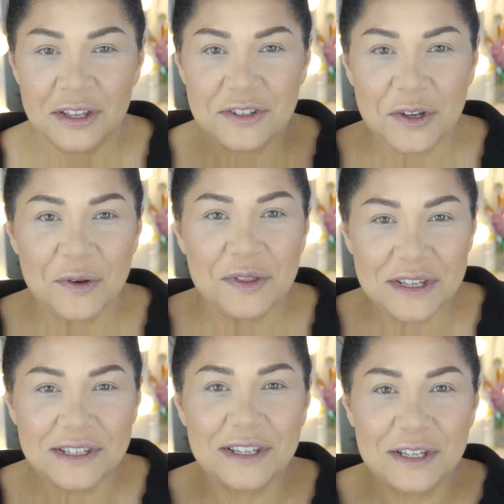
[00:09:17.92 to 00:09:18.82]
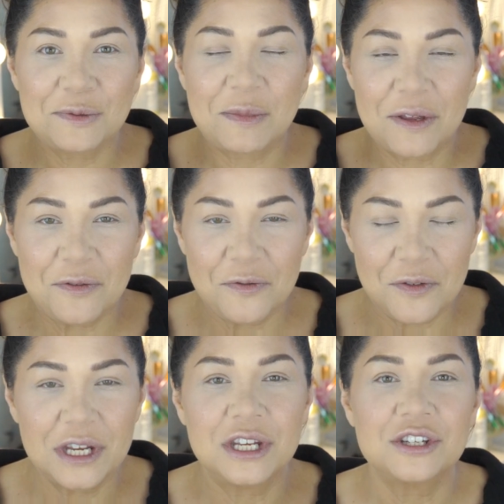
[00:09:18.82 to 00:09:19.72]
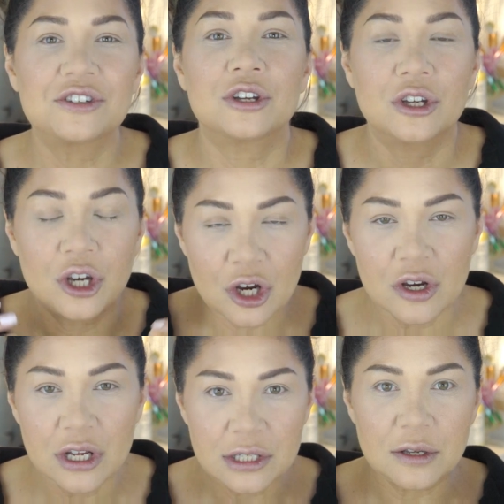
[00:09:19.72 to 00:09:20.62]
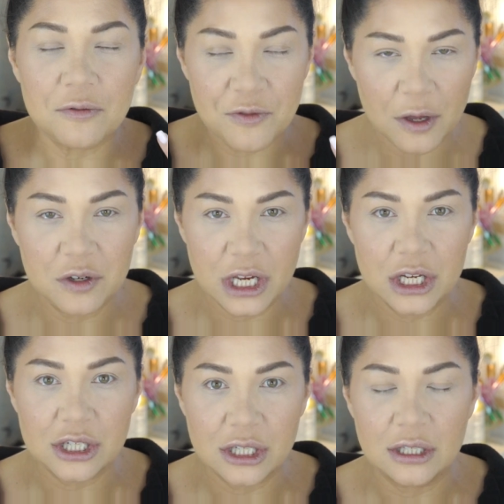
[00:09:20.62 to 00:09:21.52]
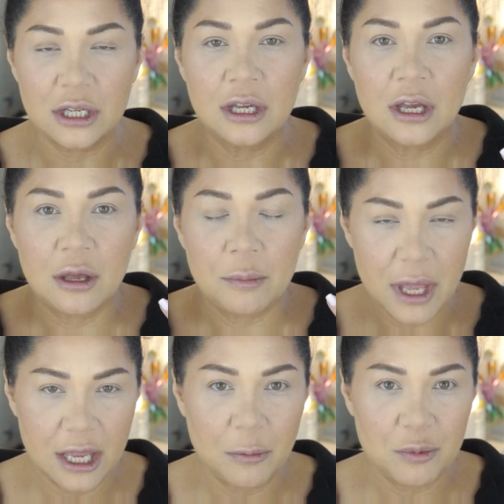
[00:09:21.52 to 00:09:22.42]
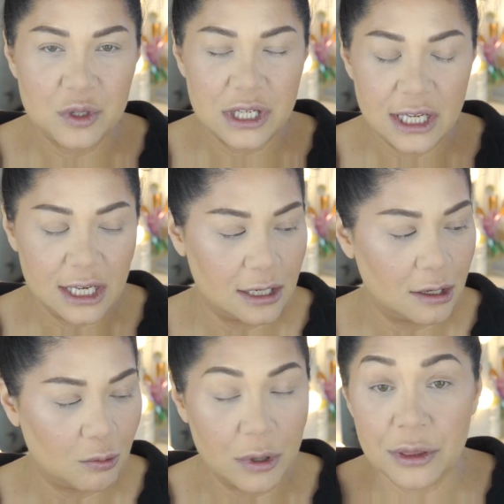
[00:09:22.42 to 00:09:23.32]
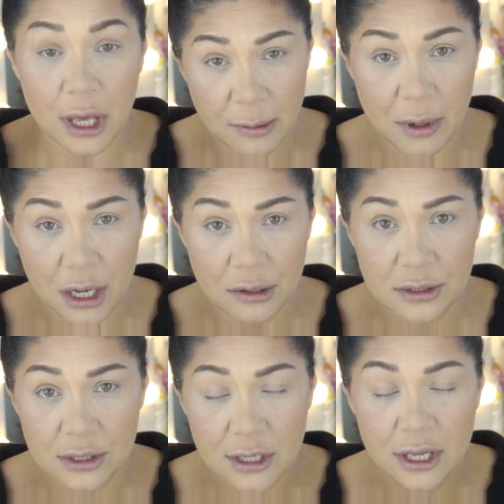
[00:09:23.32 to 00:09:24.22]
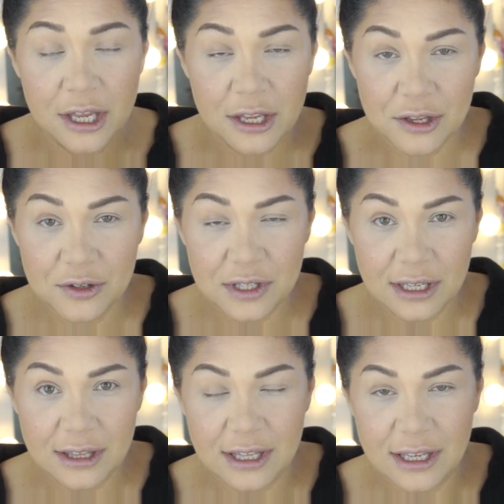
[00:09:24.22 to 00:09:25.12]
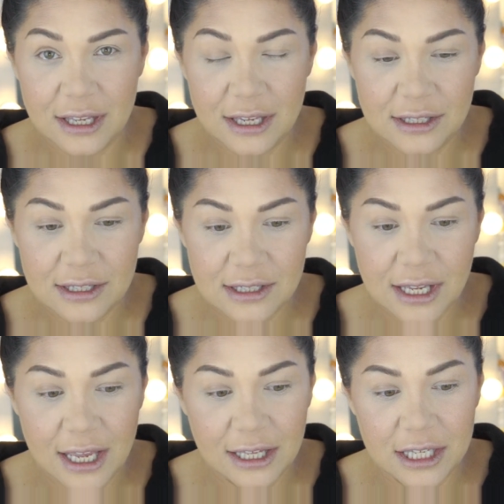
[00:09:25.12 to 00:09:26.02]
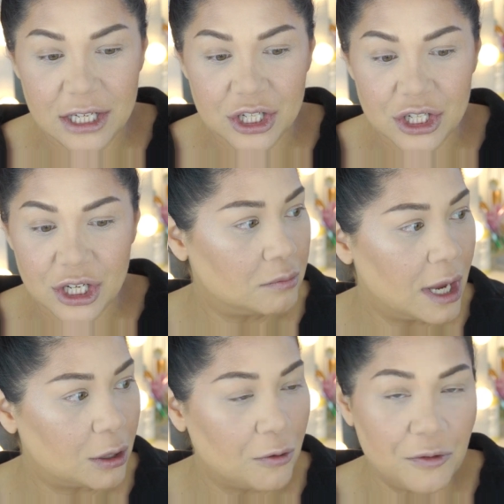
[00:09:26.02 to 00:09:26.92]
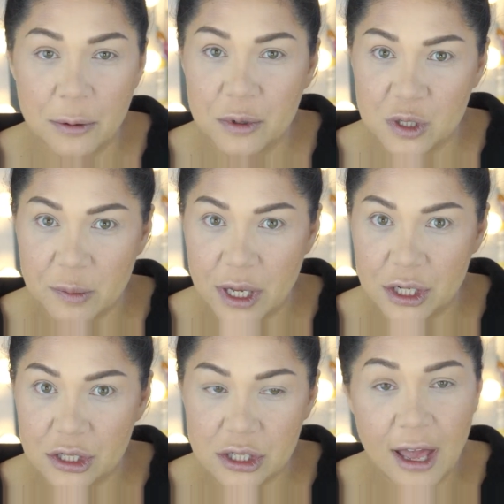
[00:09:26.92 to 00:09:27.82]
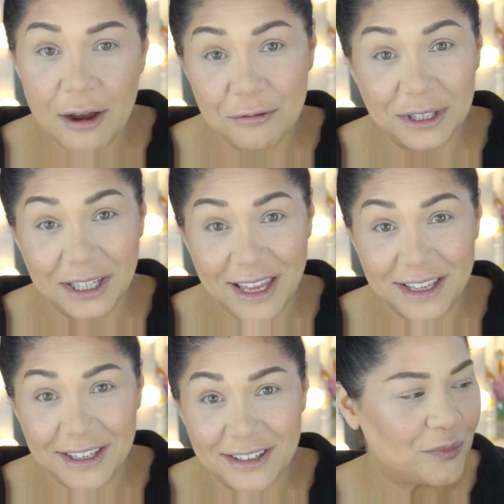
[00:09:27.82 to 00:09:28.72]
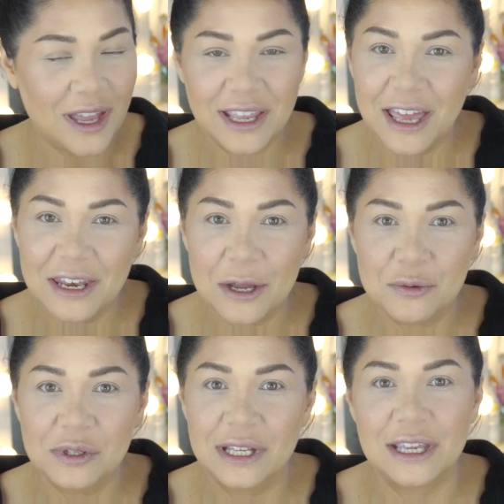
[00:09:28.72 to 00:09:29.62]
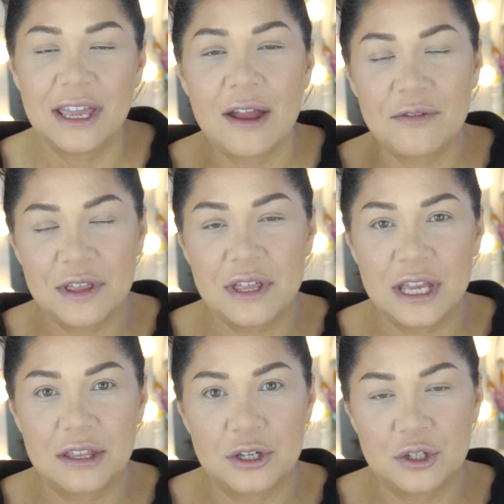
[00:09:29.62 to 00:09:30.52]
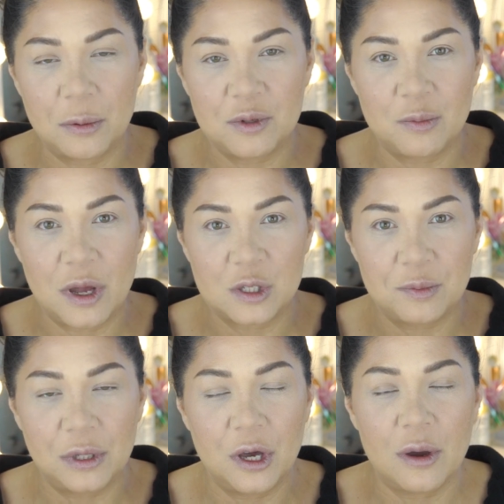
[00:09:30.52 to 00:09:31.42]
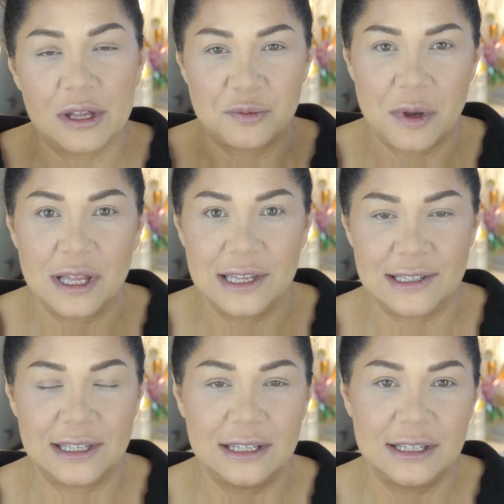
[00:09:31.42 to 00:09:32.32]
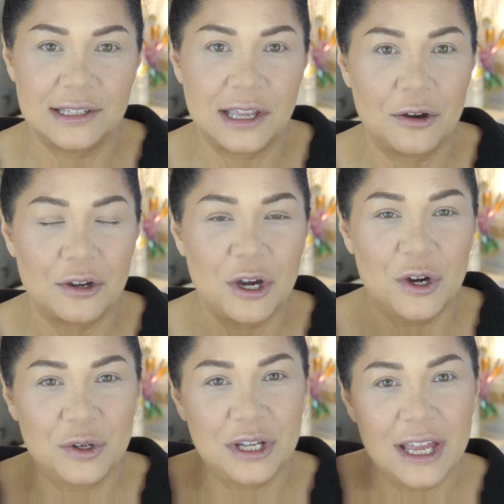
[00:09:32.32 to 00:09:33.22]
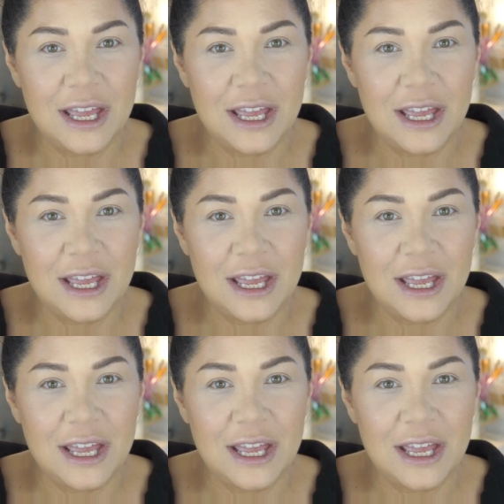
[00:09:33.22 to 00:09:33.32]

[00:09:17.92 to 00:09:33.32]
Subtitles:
So this is my finished current foundation makeup routine with eyebrows, using the Instylish Microfiber sponge. I really like it. Again, I will link everything in the description box below, as well as the discount code